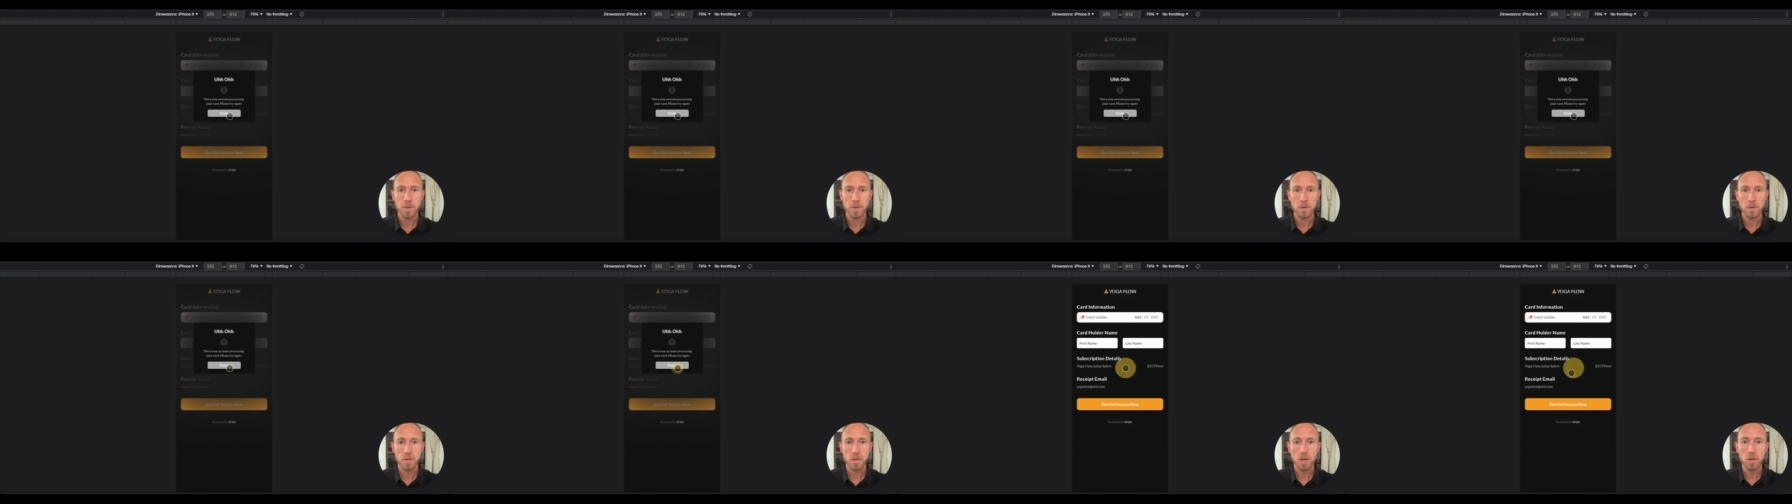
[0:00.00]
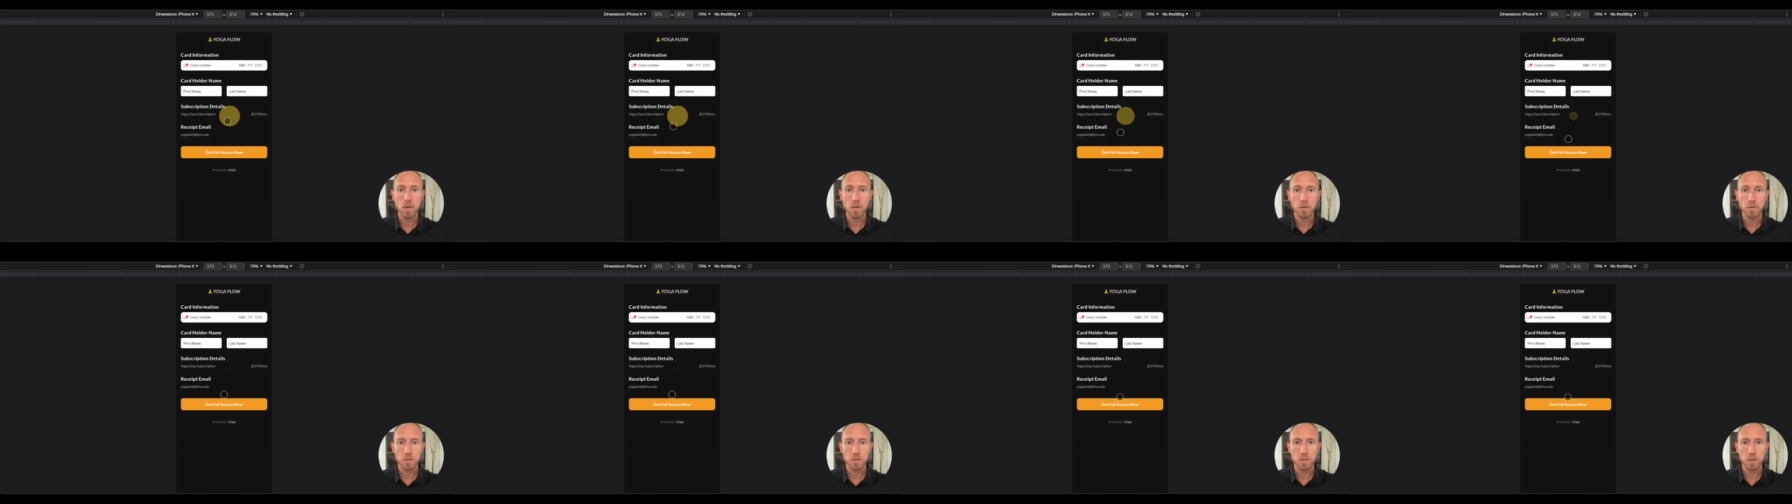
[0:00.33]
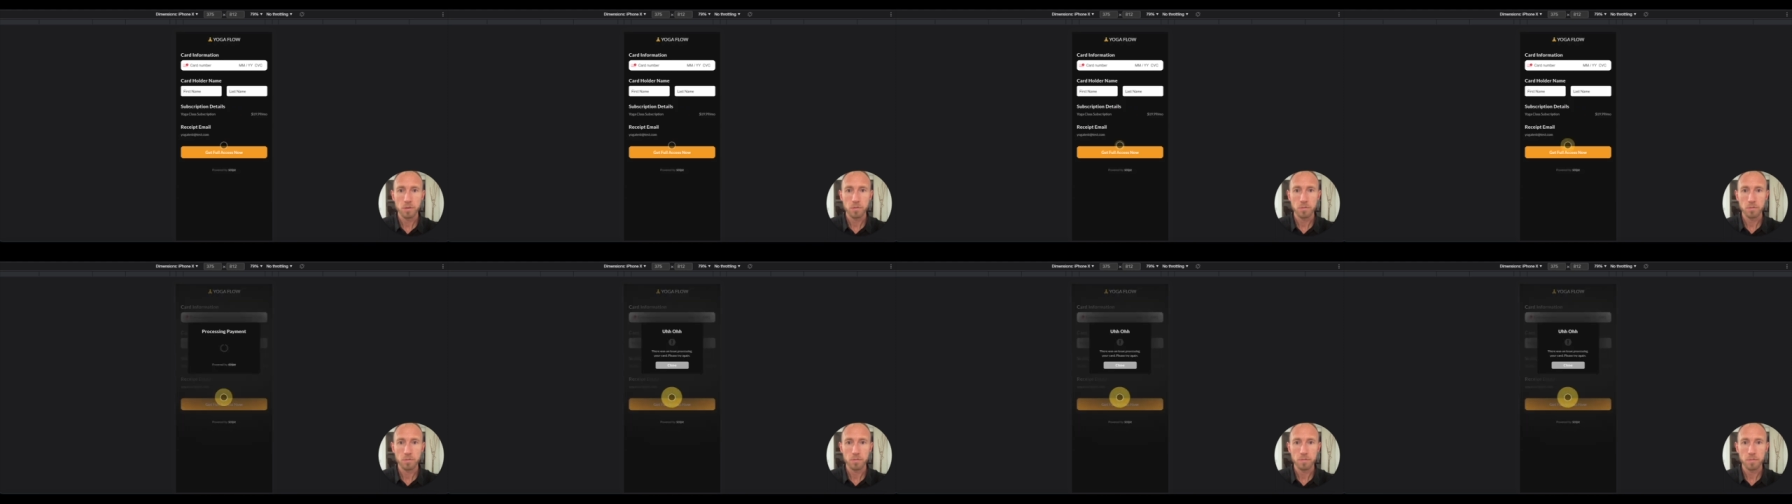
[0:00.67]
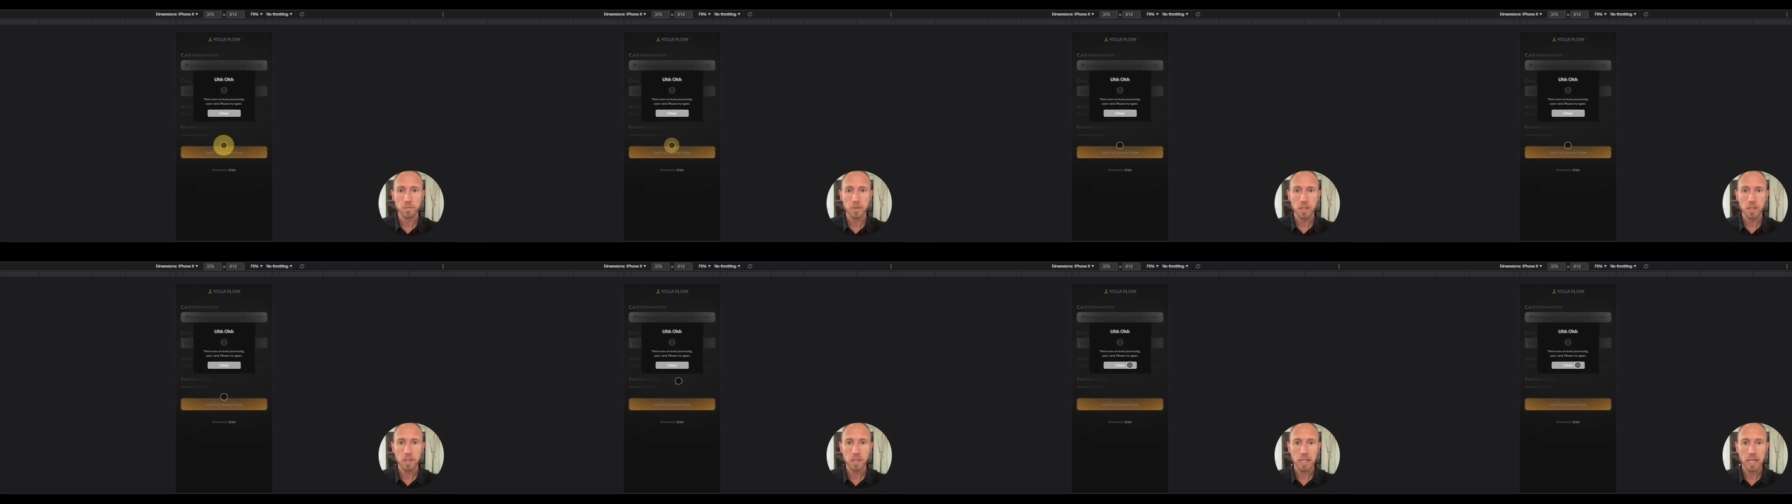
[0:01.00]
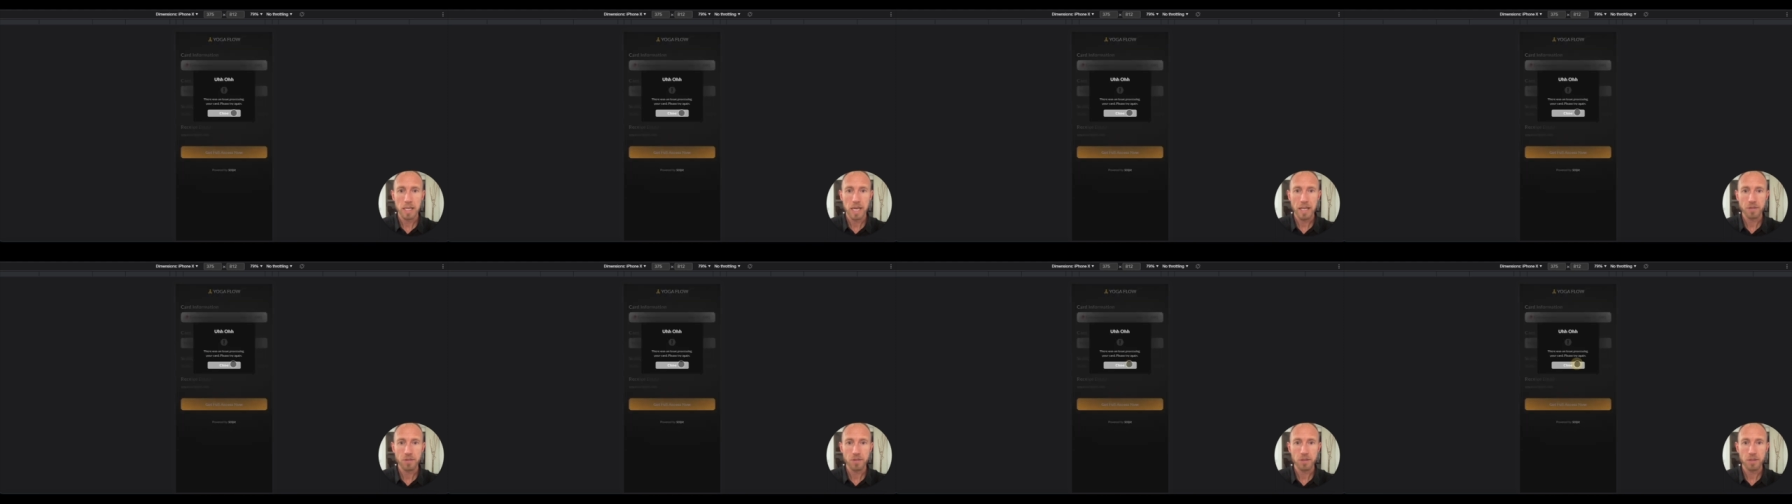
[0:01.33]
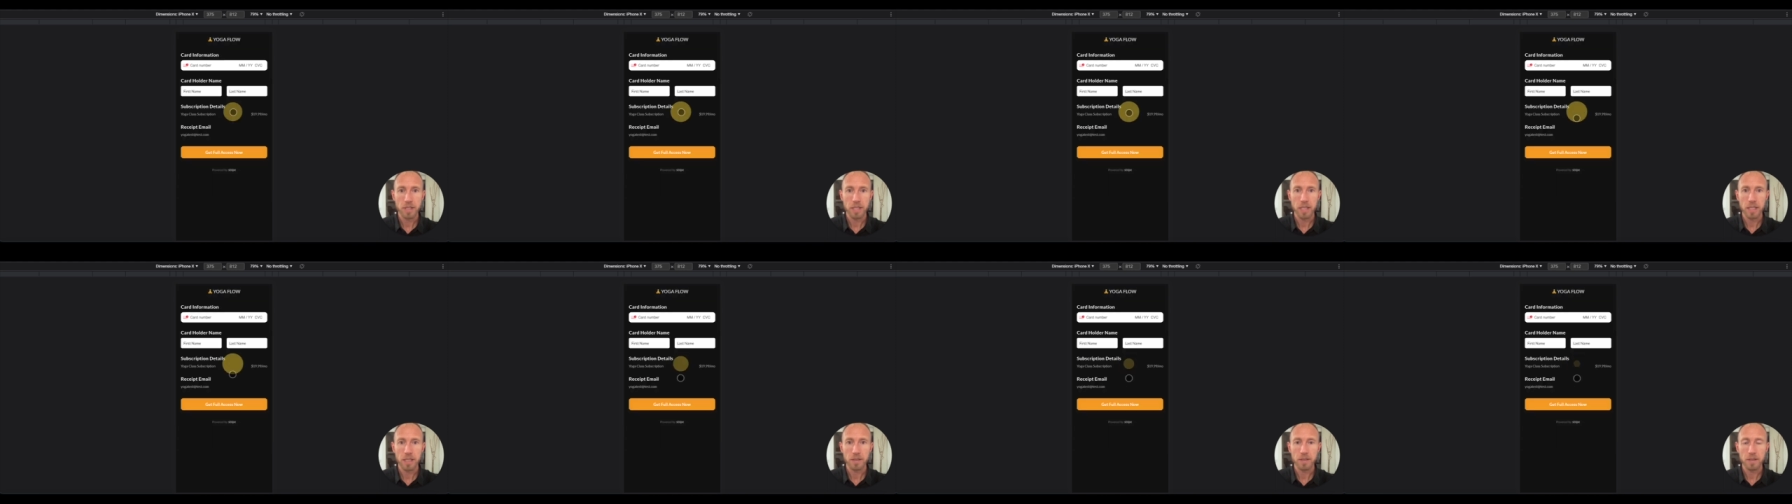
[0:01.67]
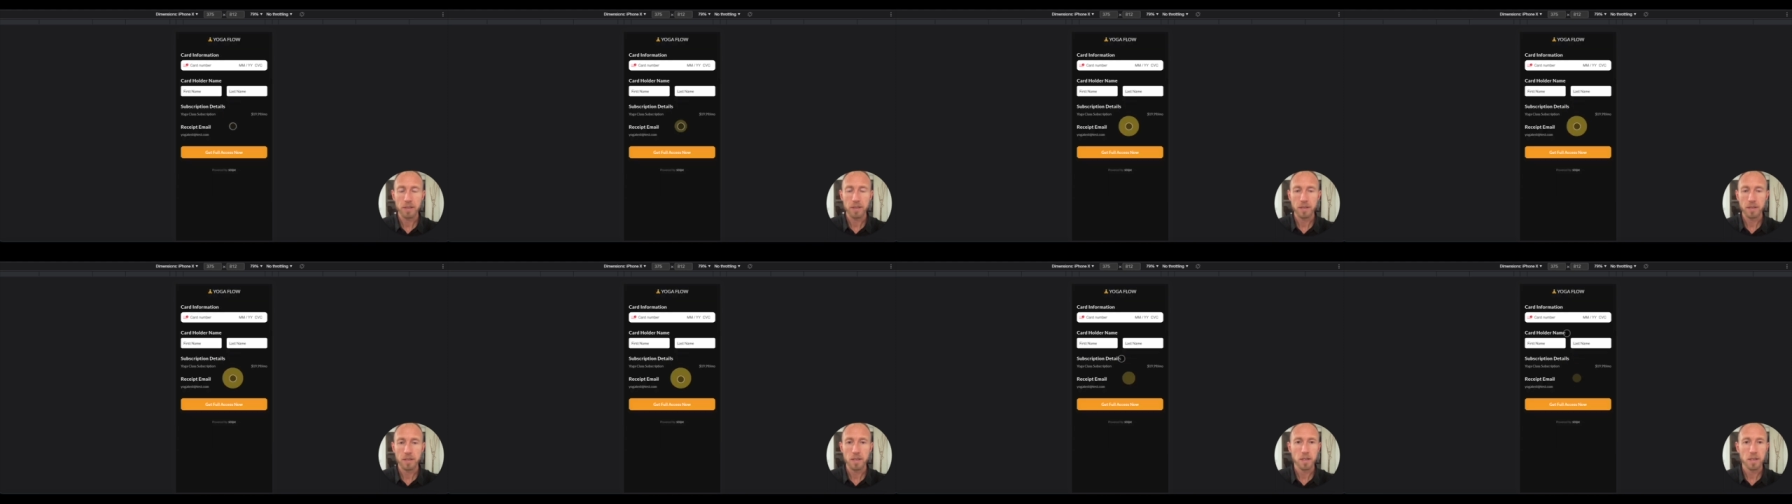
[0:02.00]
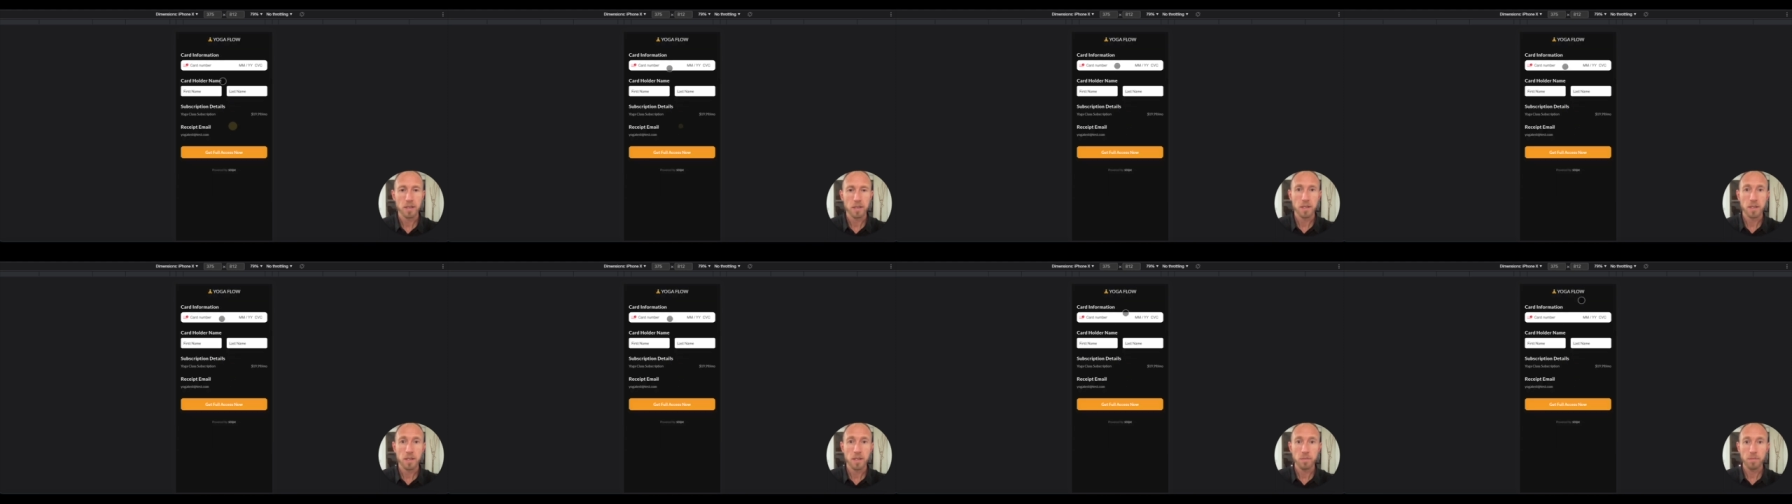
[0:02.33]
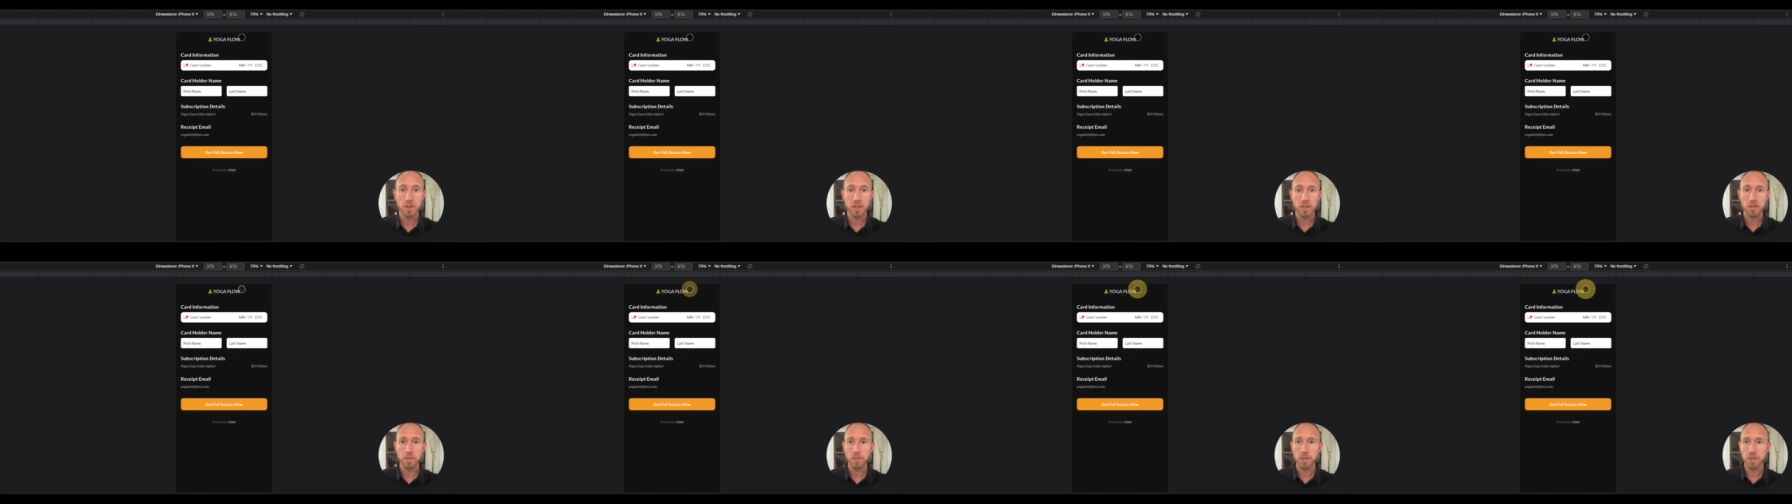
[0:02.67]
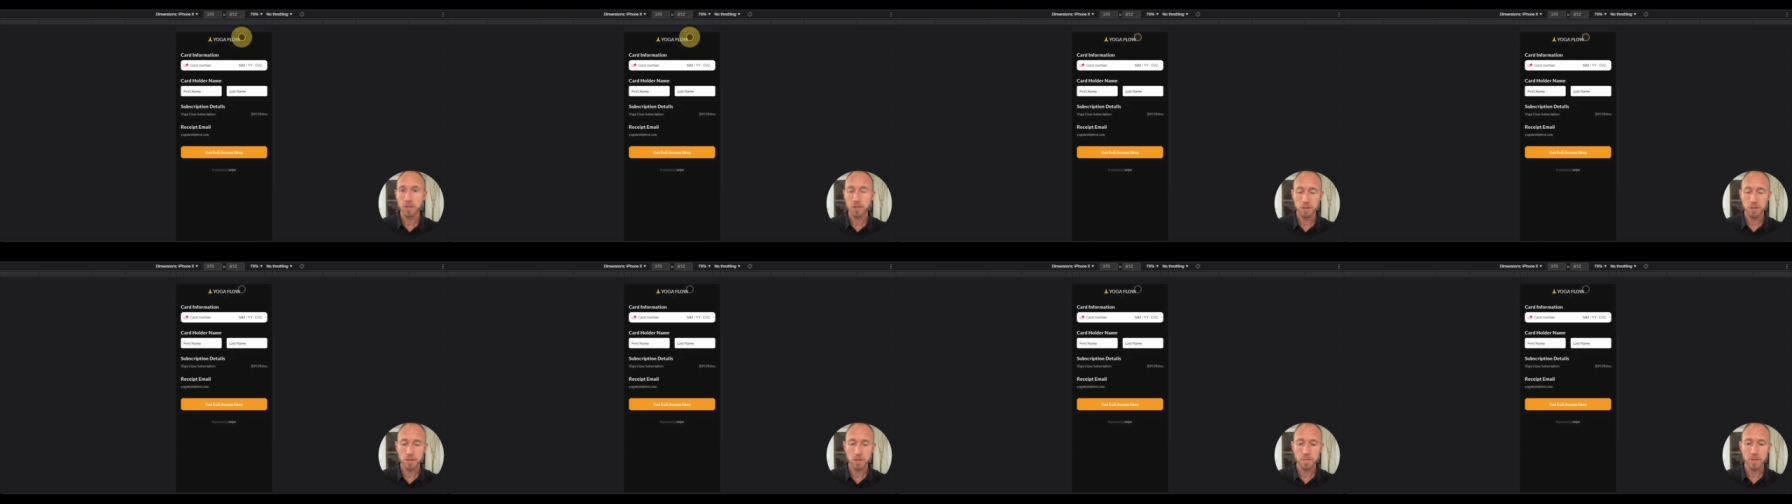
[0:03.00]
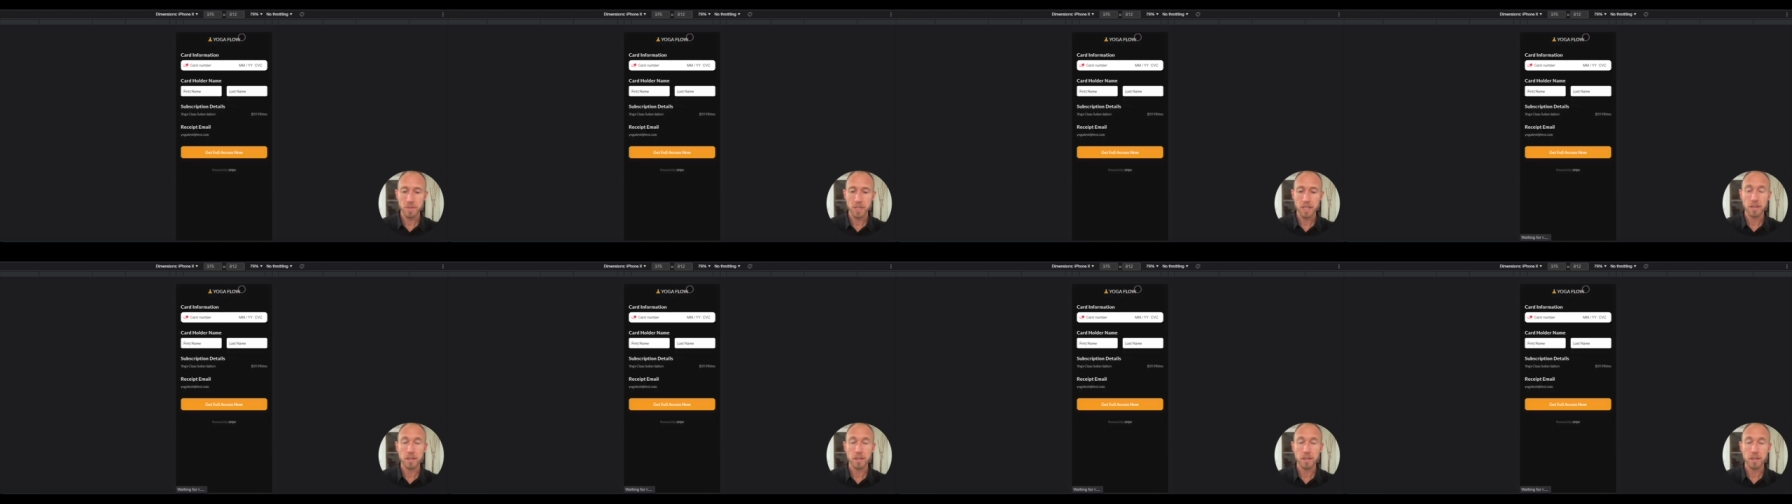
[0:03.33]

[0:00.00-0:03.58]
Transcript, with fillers: Oh, nope. It actually must have been just something.